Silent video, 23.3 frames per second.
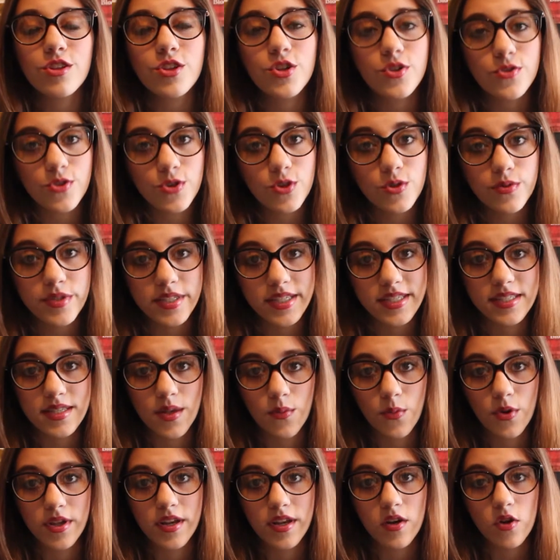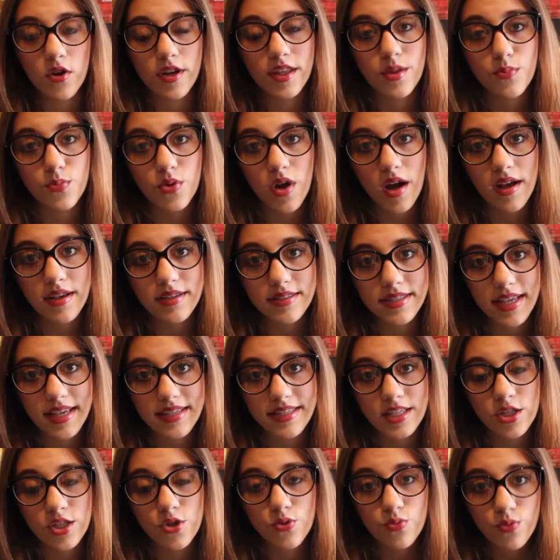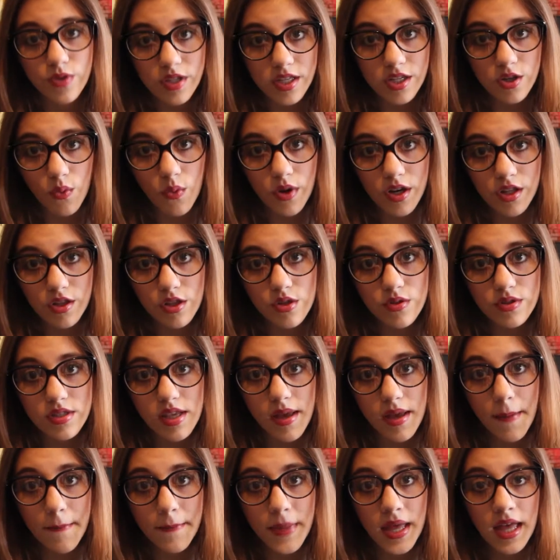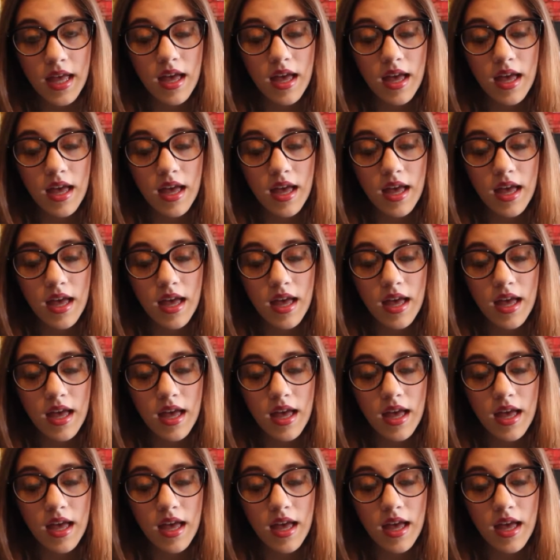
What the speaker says: you're losing someone or in the process and you really don't want to lose them,